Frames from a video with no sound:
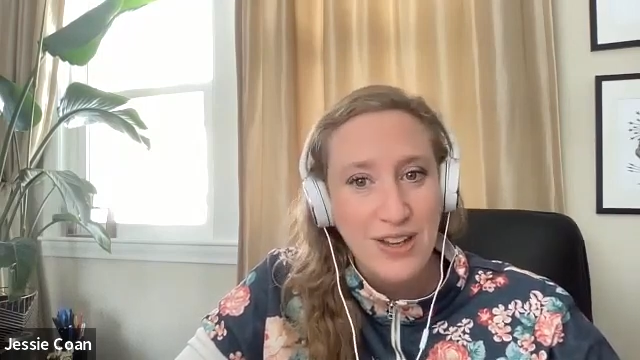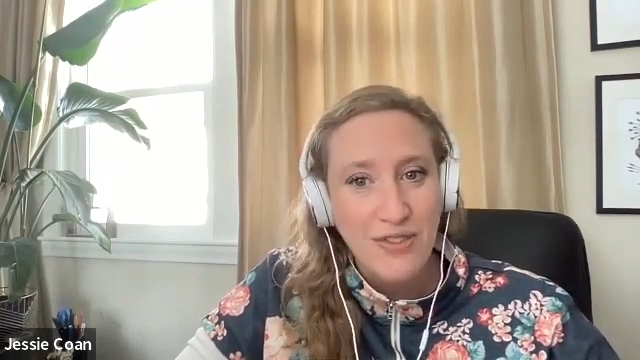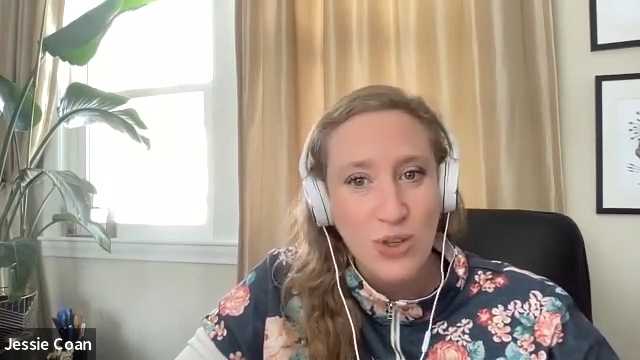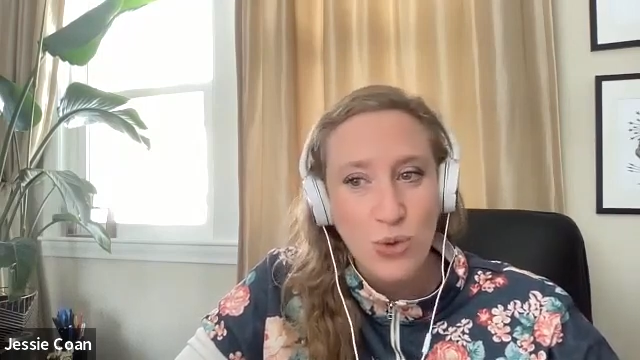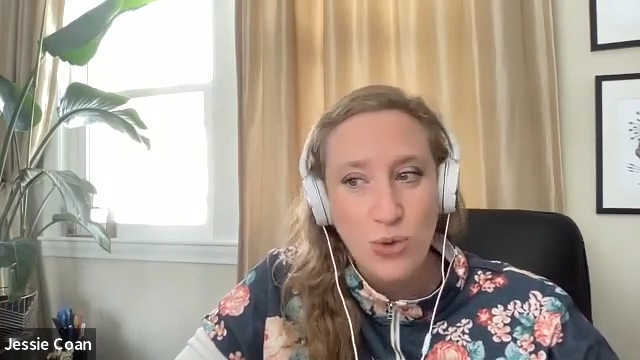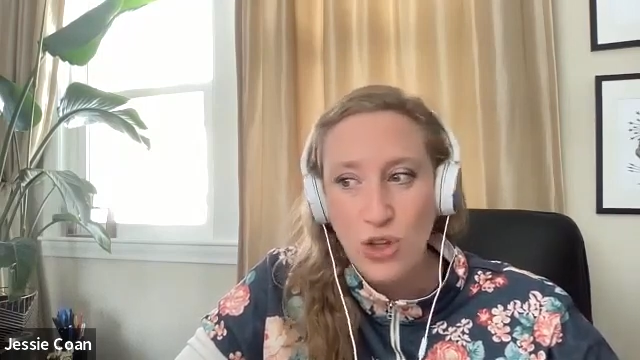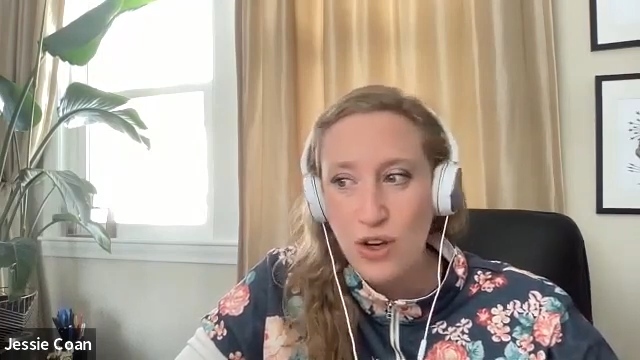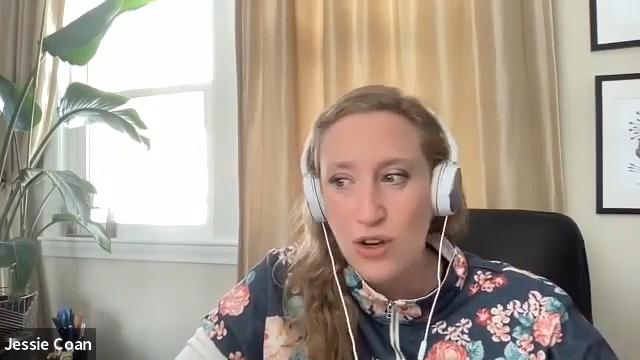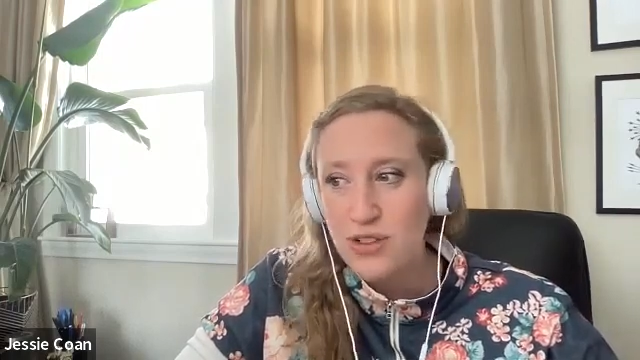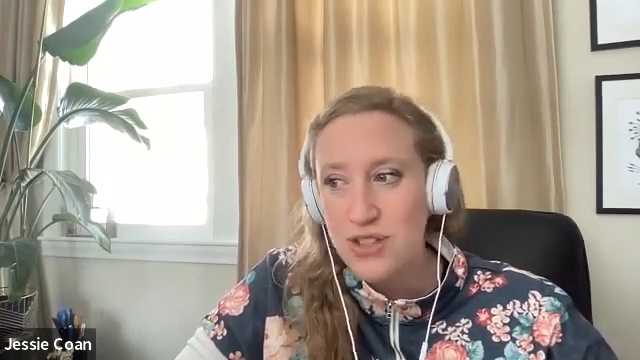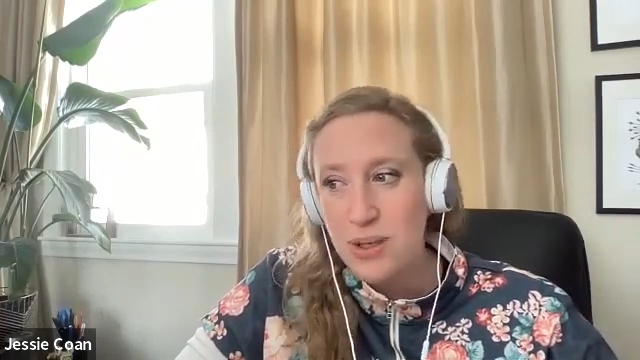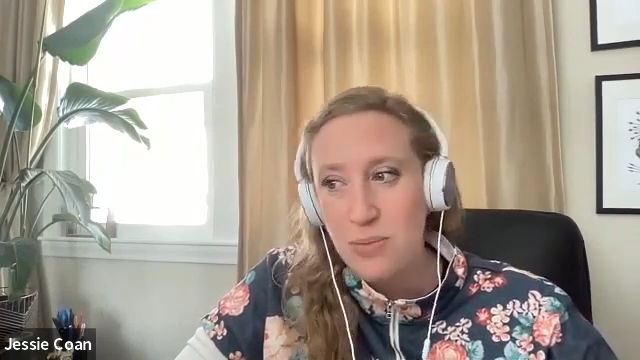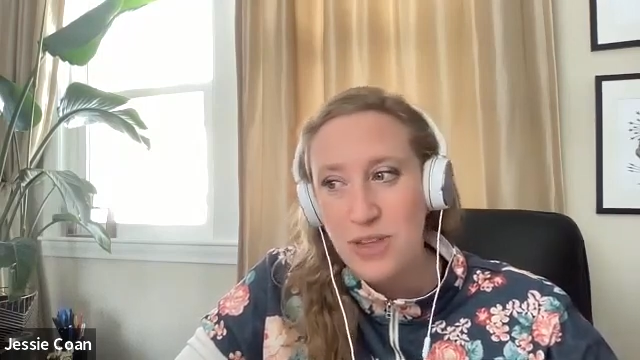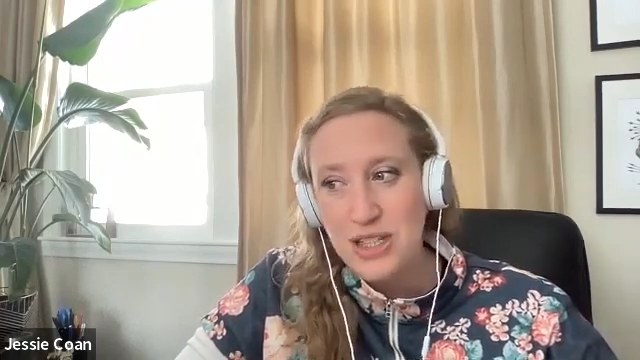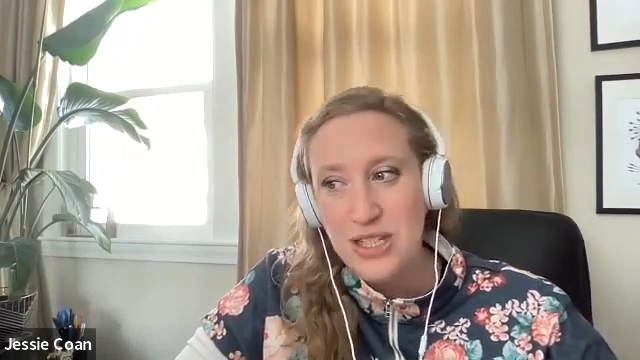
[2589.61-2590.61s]
If you learned
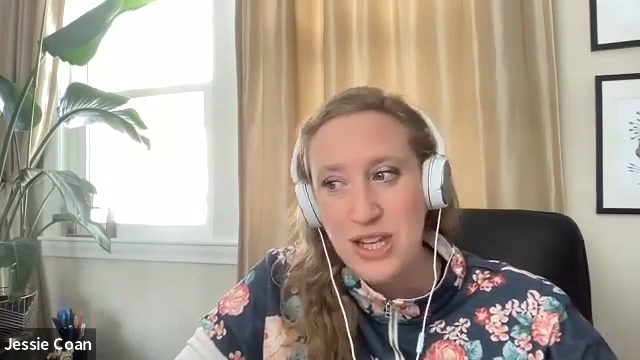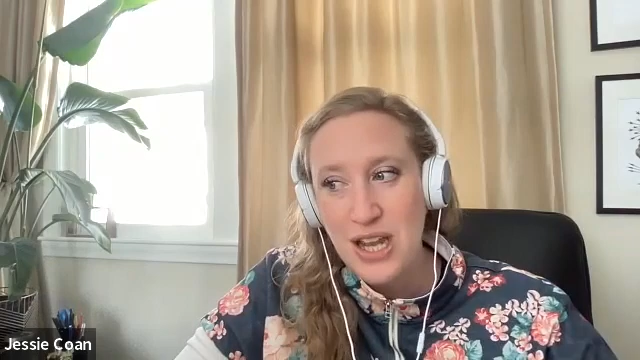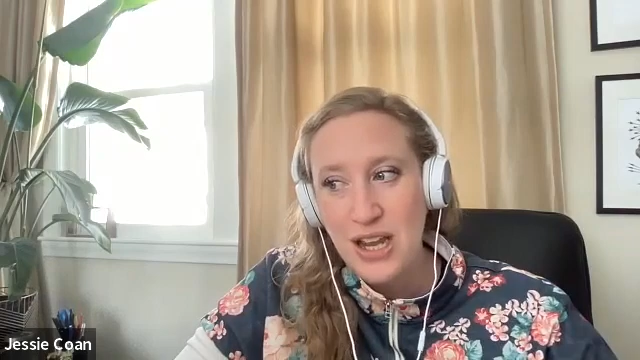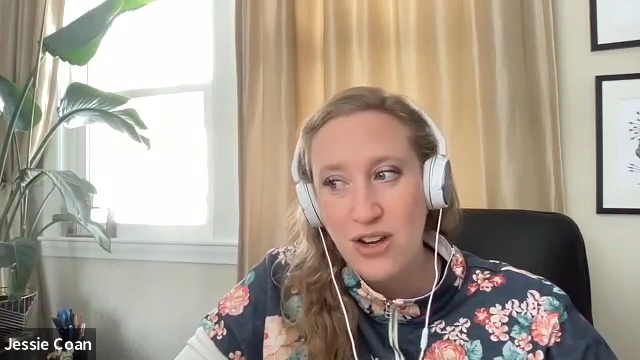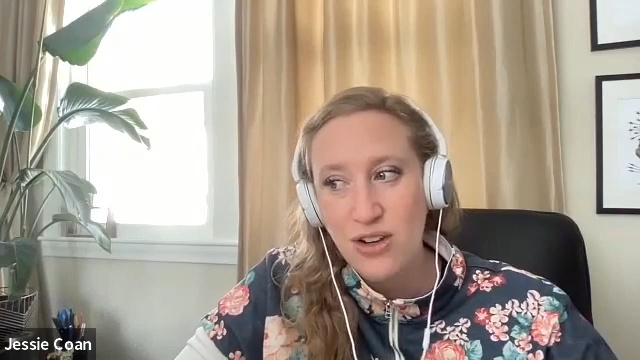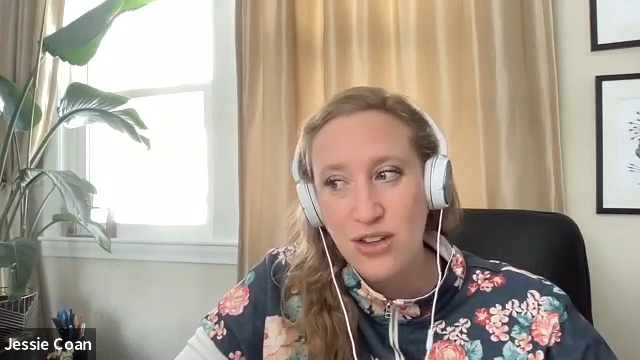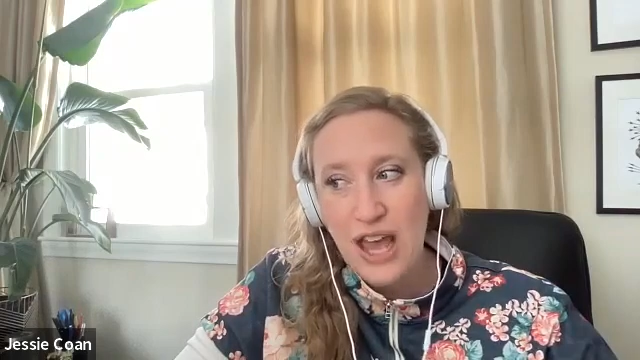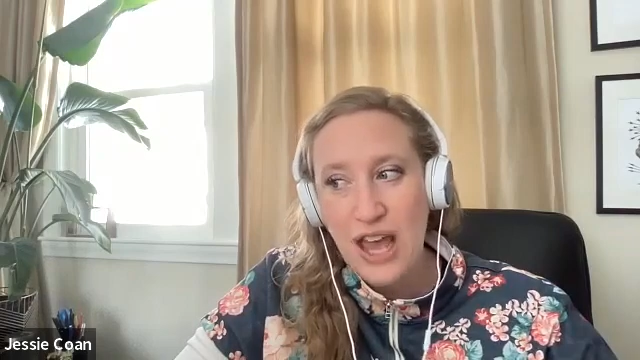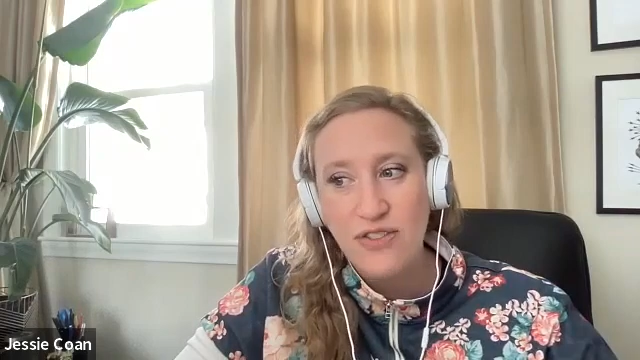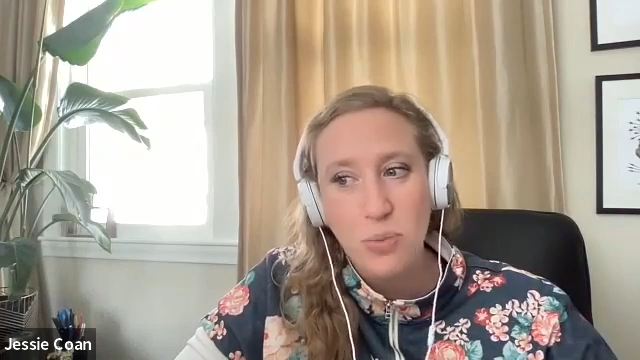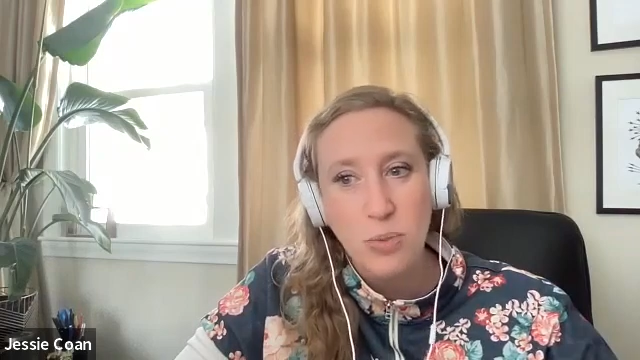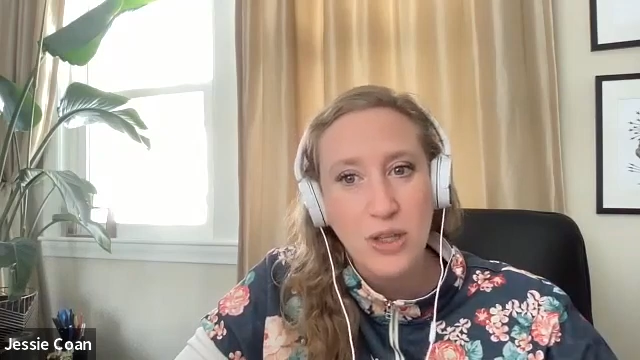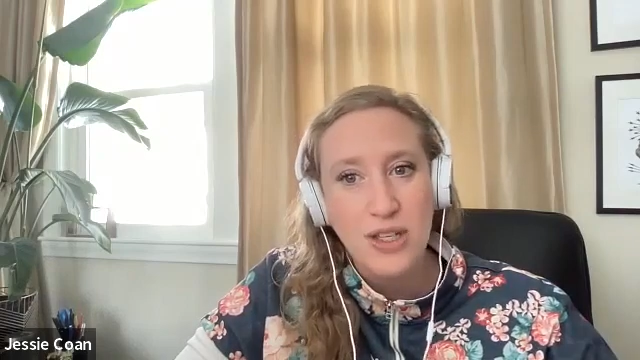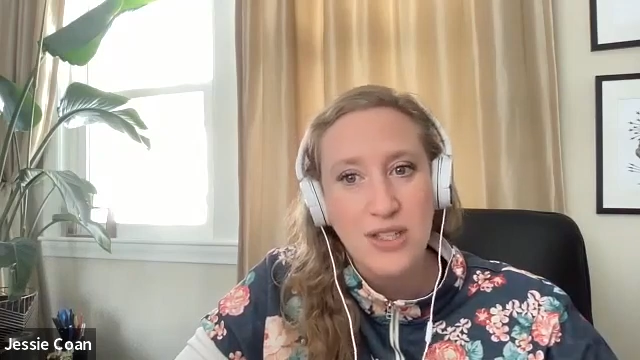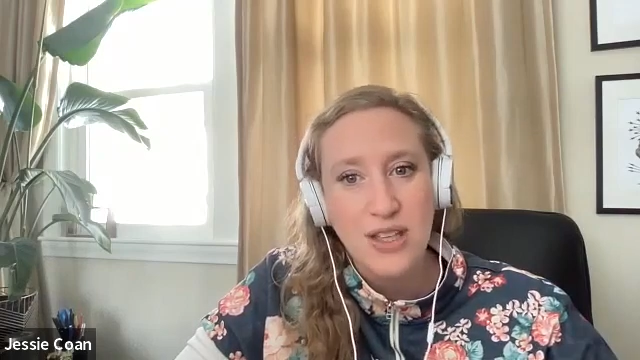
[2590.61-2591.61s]
something today or laughed,
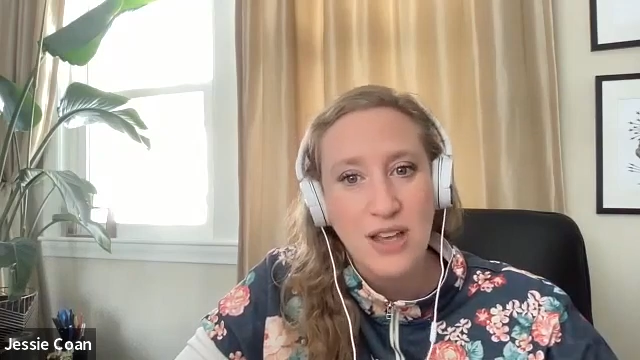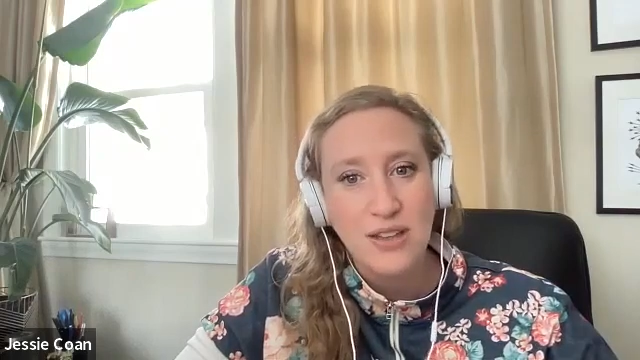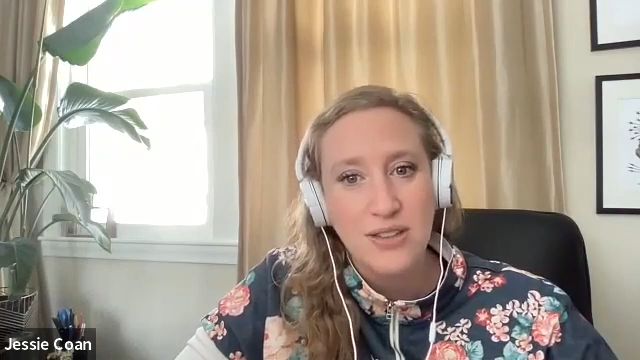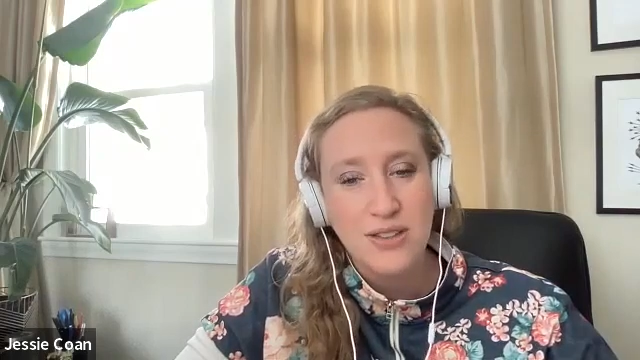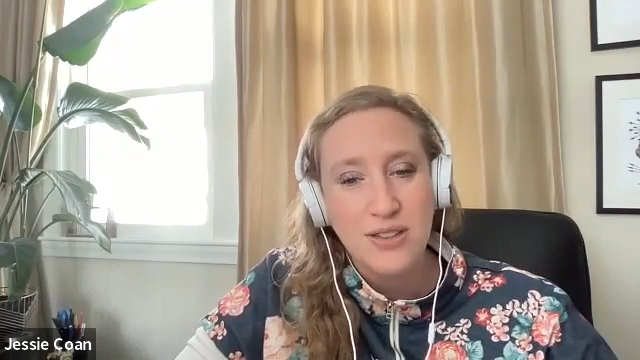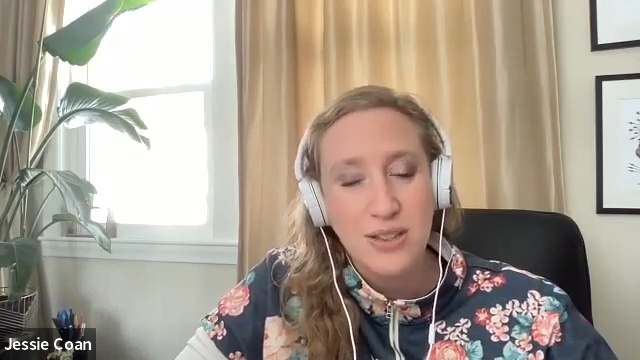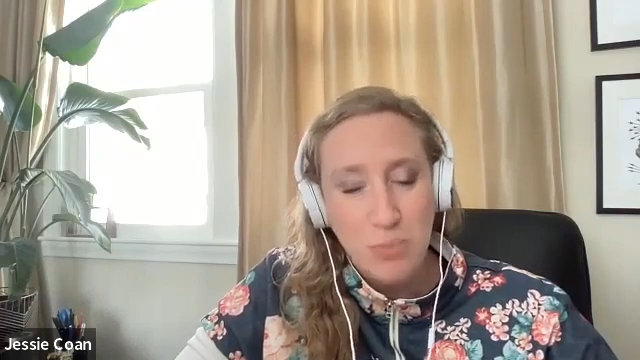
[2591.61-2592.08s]
please tell,